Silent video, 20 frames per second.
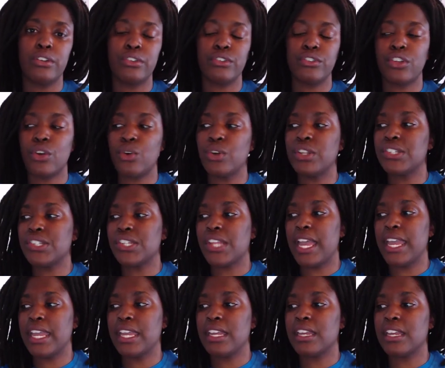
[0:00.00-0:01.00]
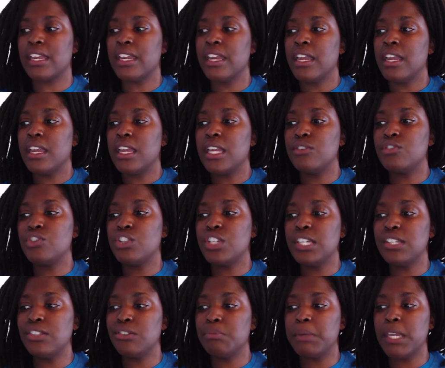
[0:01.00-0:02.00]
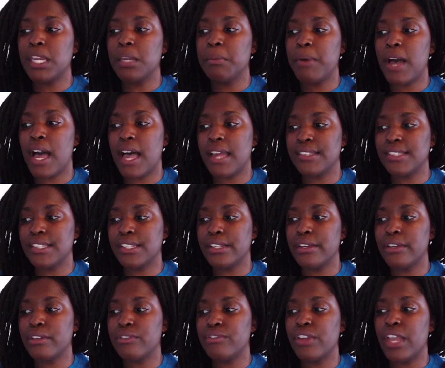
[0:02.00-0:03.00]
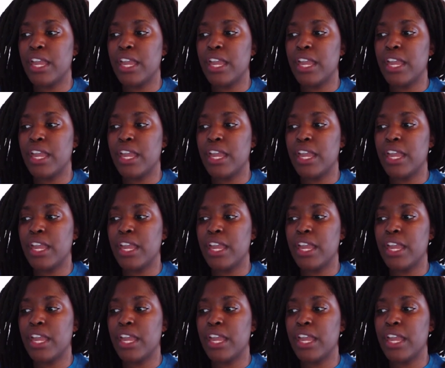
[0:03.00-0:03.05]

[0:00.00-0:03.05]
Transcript: So it's if she's being positive